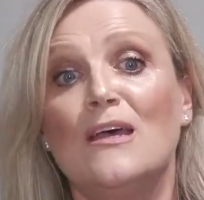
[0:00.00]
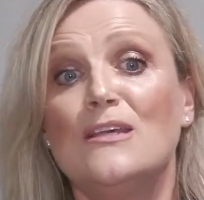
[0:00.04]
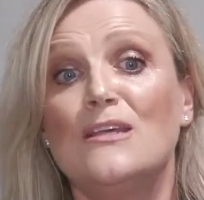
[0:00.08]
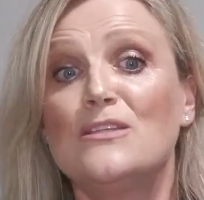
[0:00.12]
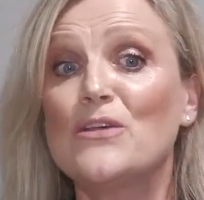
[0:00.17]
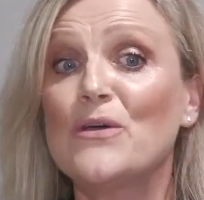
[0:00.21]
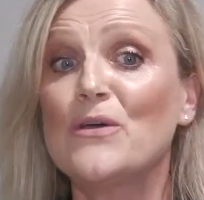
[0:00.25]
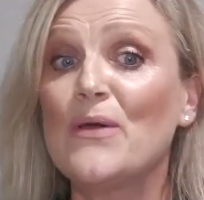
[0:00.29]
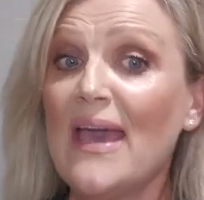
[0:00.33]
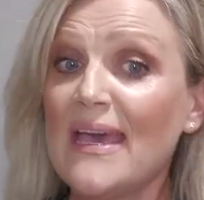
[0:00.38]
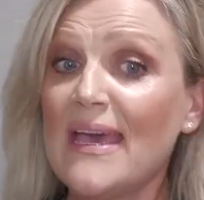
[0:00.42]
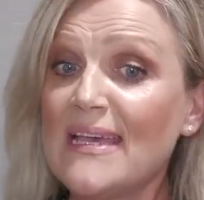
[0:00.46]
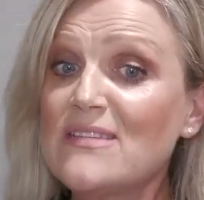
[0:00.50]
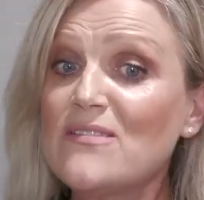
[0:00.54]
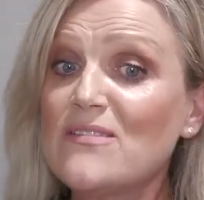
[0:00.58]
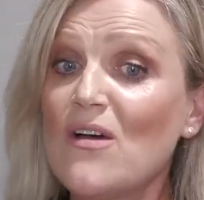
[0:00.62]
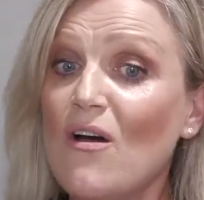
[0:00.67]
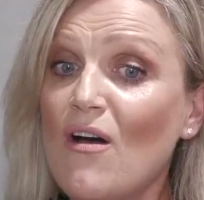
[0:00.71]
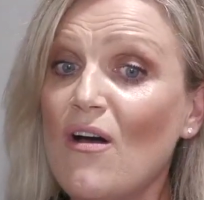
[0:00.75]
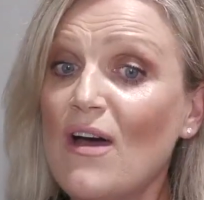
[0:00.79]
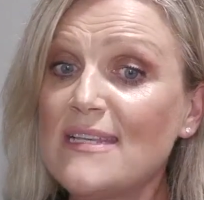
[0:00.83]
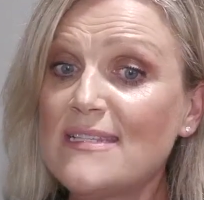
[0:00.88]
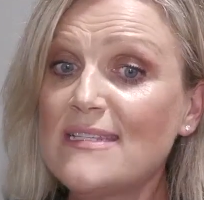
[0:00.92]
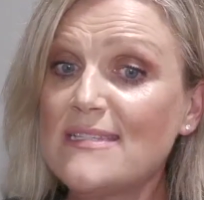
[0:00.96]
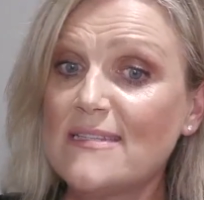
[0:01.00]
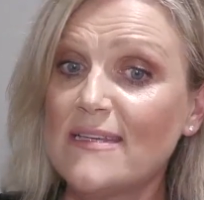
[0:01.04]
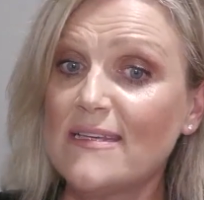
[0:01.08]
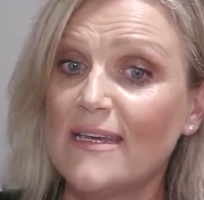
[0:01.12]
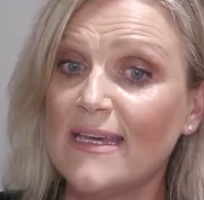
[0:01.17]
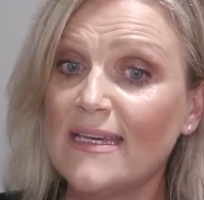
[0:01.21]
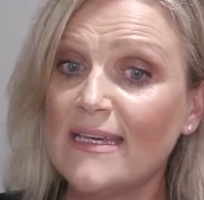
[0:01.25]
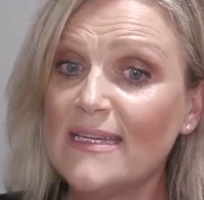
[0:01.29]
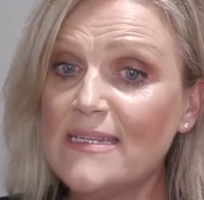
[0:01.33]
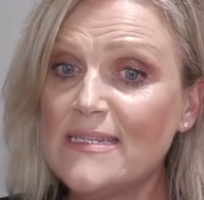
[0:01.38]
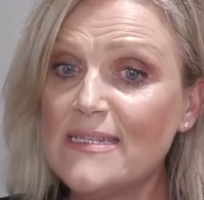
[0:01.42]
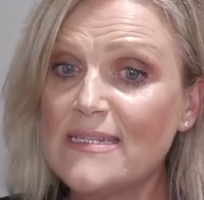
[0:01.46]
So as I
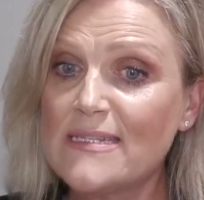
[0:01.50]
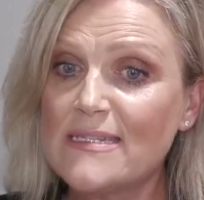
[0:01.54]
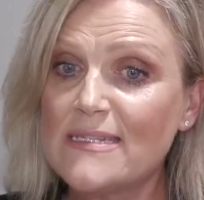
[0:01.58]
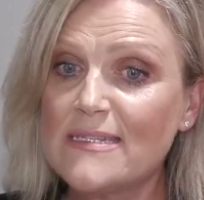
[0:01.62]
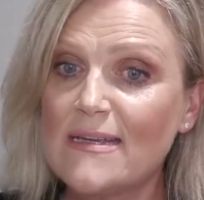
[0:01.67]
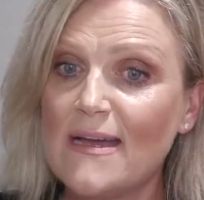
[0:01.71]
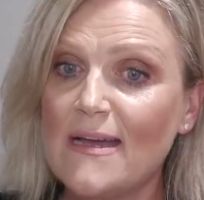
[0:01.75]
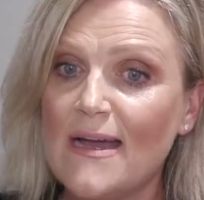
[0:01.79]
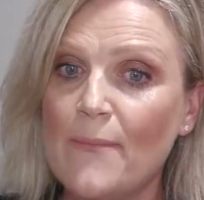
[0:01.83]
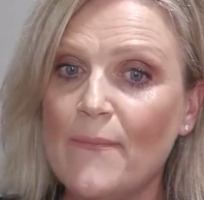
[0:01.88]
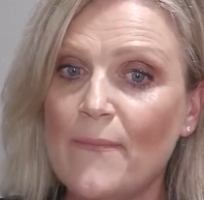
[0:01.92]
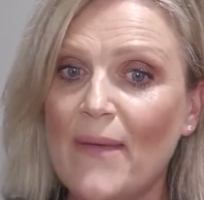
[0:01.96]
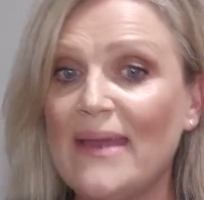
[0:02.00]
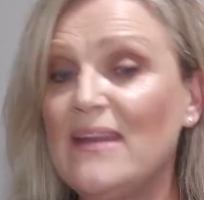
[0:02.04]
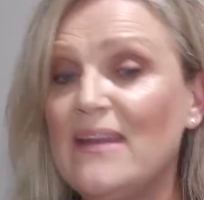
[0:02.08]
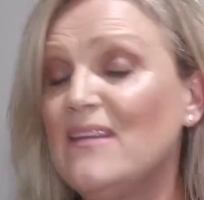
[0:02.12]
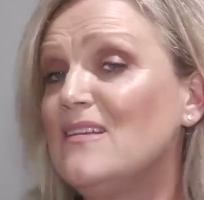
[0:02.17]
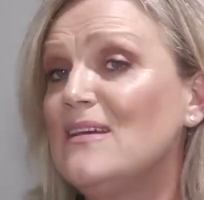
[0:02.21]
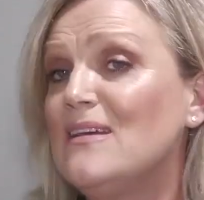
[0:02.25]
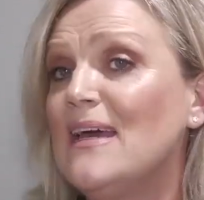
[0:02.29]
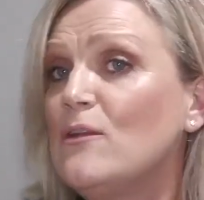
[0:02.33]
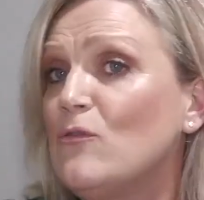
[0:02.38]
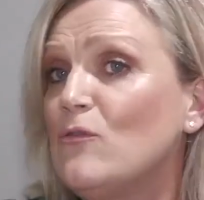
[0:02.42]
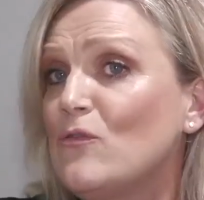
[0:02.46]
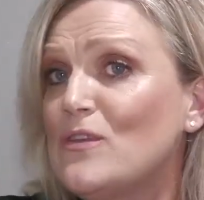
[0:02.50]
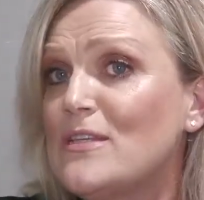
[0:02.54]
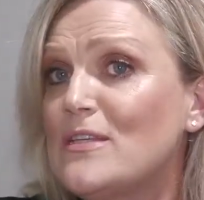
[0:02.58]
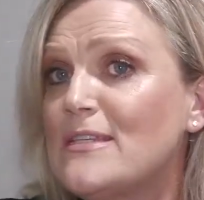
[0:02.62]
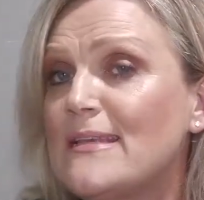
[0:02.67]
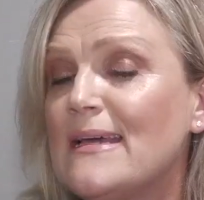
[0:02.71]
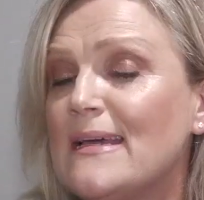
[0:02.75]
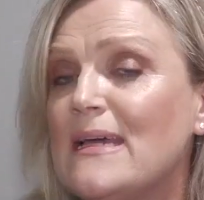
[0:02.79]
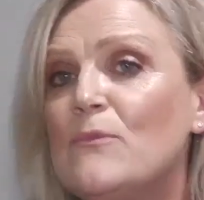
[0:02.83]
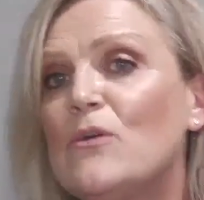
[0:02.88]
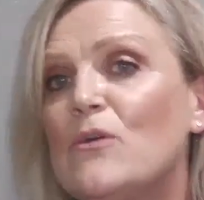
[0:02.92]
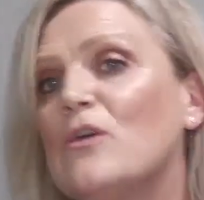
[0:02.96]
said, and look, the
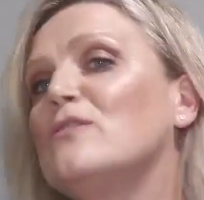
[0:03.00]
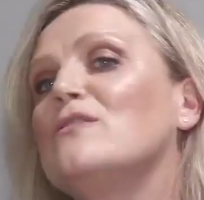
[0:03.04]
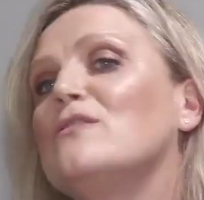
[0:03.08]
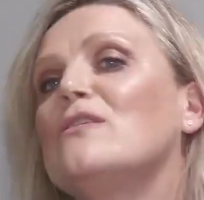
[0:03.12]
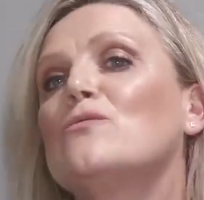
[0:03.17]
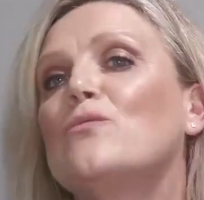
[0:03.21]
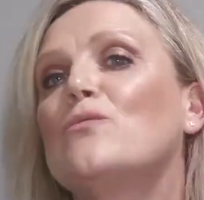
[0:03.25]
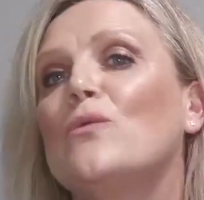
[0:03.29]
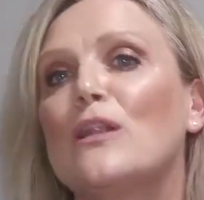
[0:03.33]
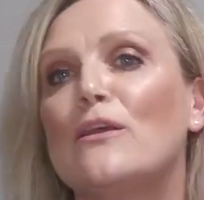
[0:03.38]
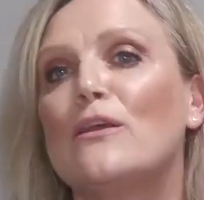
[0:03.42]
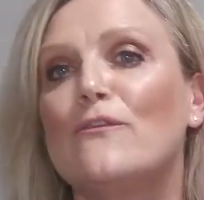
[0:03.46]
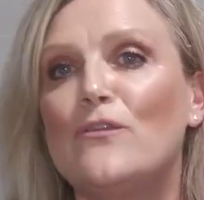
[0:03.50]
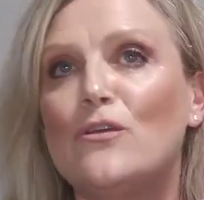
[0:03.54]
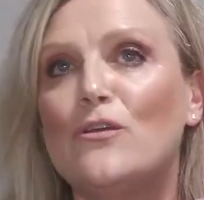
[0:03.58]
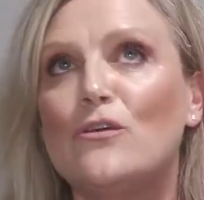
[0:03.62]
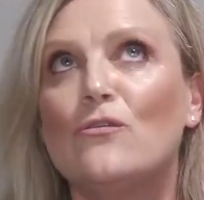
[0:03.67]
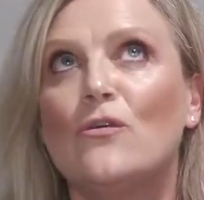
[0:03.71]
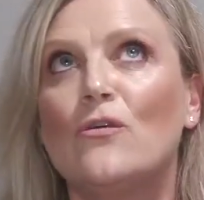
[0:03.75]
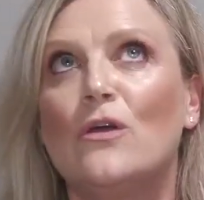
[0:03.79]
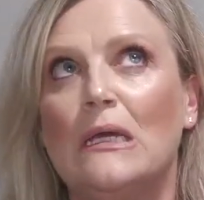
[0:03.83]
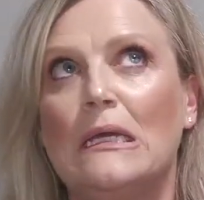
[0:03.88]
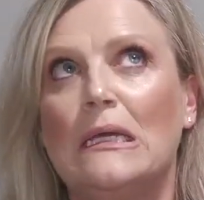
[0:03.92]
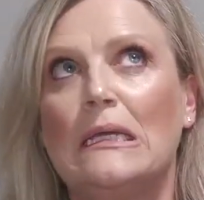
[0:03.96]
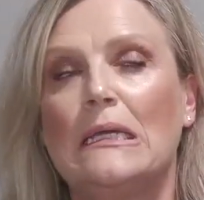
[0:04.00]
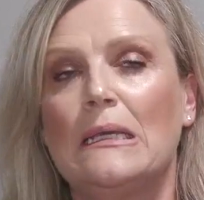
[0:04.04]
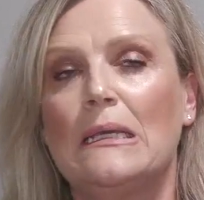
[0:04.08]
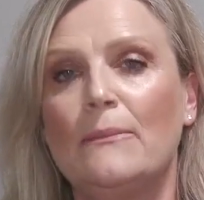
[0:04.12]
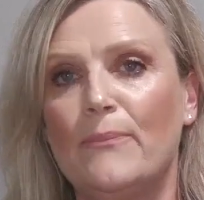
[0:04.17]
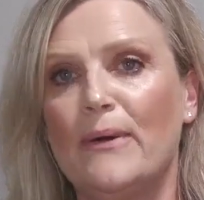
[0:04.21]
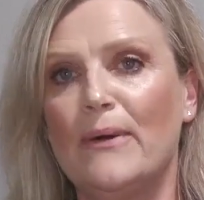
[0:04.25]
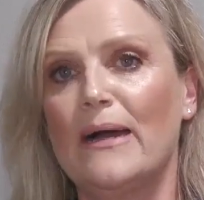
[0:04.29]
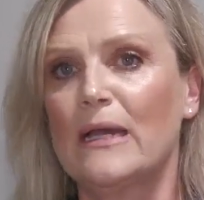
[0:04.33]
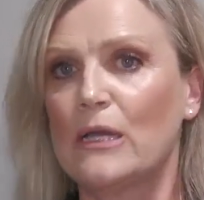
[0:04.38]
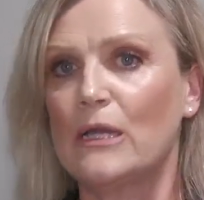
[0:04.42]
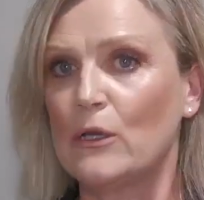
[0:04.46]
same goes as well if you're
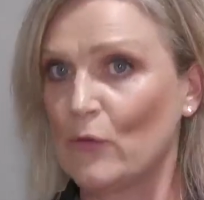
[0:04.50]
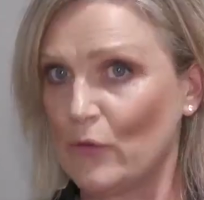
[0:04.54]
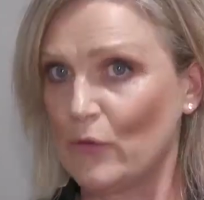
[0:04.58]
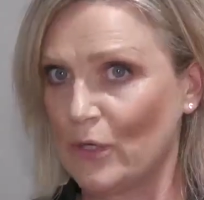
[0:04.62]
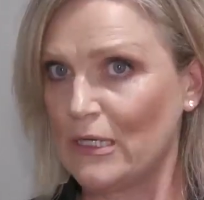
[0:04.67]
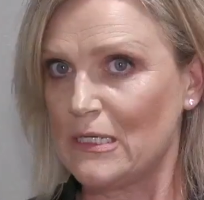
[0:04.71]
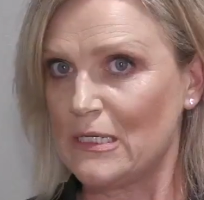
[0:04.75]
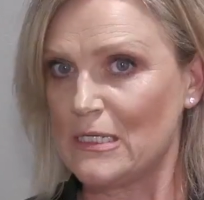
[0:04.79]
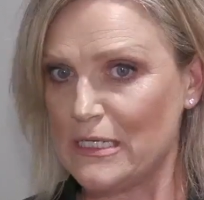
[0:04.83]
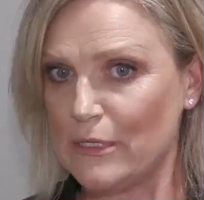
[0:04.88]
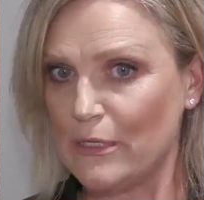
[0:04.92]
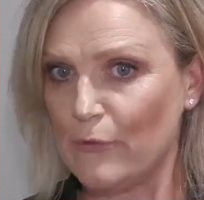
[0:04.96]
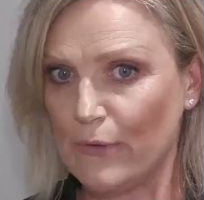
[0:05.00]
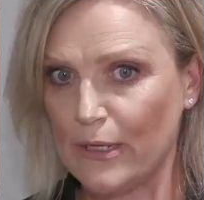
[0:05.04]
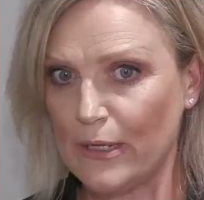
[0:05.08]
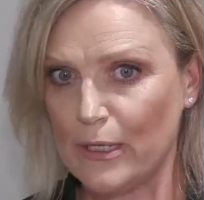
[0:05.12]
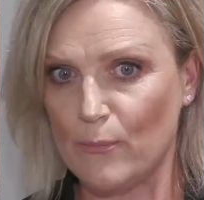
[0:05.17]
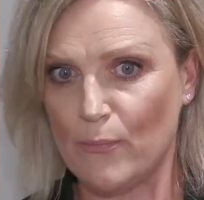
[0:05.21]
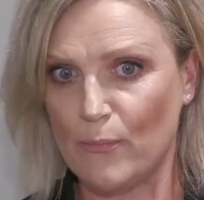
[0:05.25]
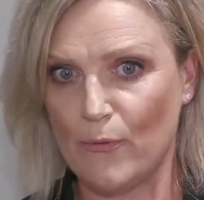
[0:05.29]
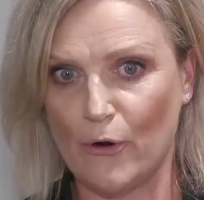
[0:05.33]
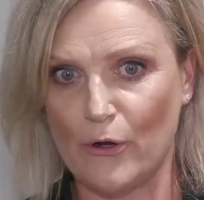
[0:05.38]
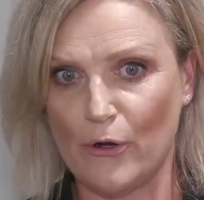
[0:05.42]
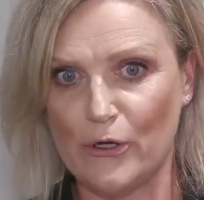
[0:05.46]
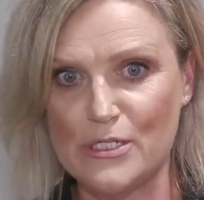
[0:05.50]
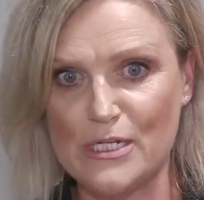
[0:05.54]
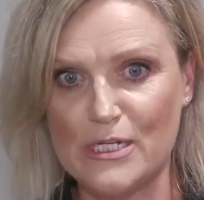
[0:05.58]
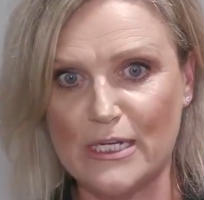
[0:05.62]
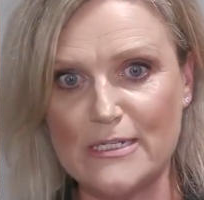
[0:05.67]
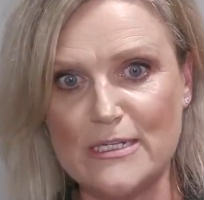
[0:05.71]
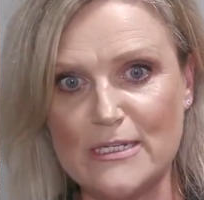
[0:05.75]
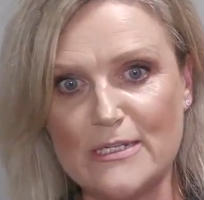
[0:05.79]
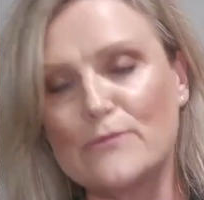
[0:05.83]
embarking on an interior project.